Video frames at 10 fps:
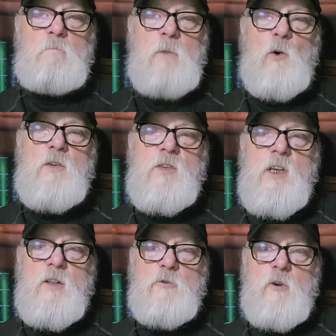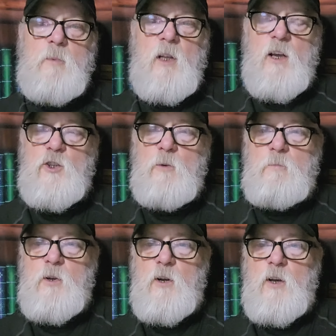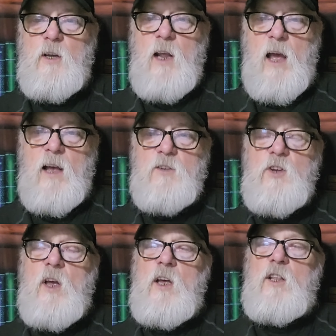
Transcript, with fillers: Both see the tribulation period as